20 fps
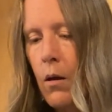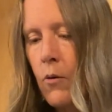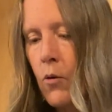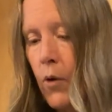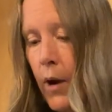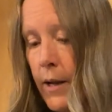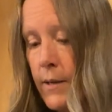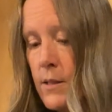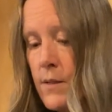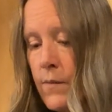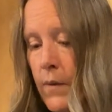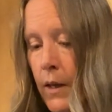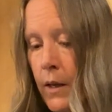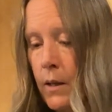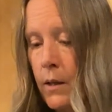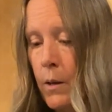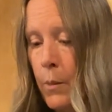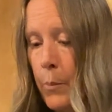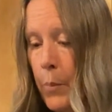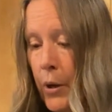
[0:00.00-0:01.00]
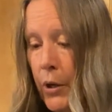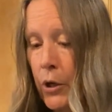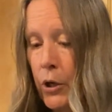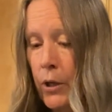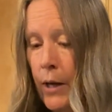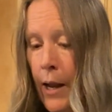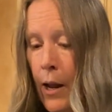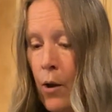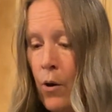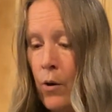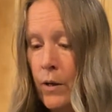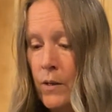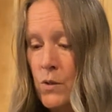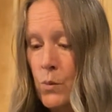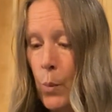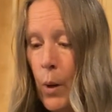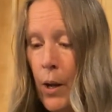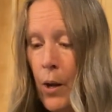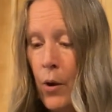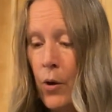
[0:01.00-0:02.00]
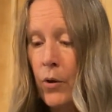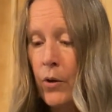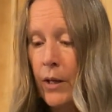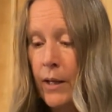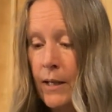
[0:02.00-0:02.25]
grass-fed butter now as well,